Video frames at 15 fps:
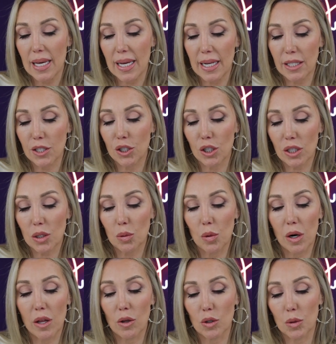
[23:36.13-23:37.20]
it's just
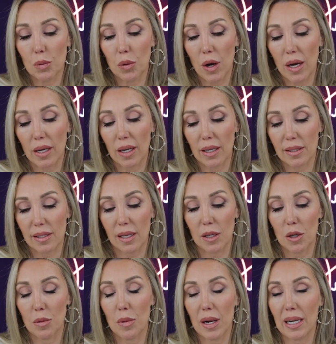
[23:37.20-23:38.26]
one of those products that
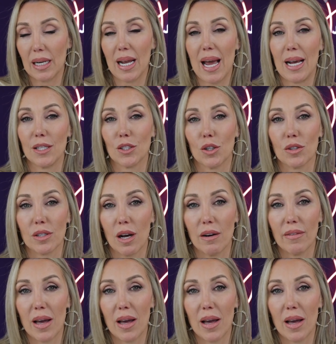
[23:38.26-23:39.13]
you want to ask yourself,